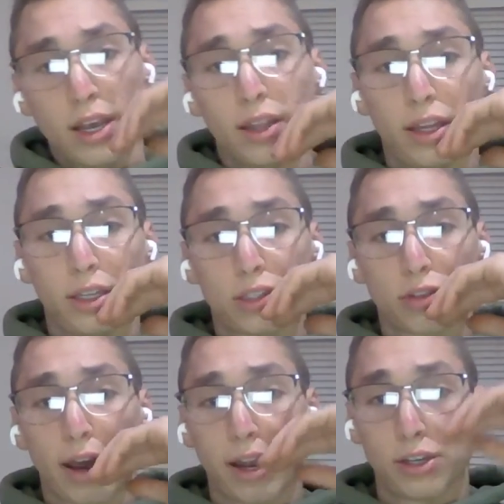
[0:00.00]
This
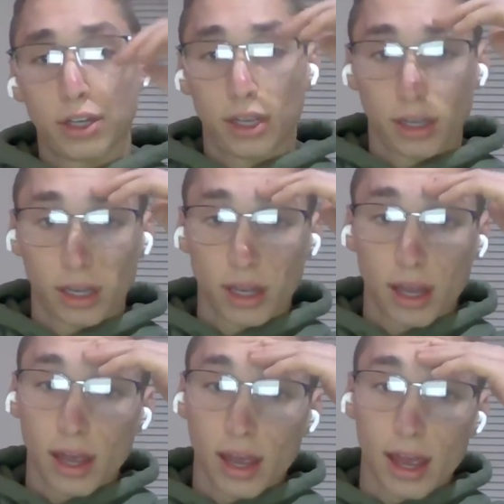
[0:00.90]
strategy
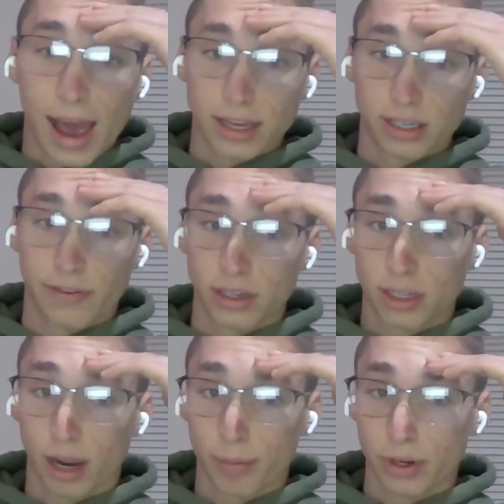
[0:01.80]
has defense
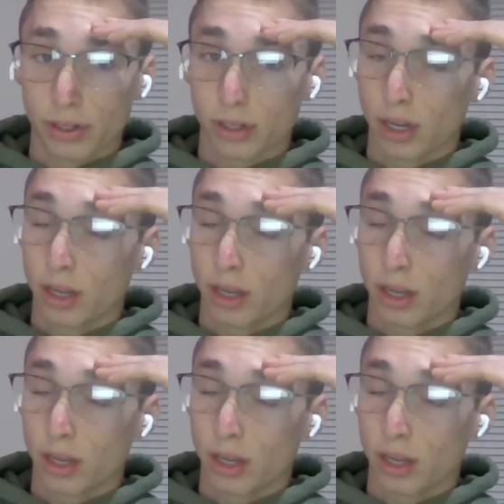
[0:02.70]
companies.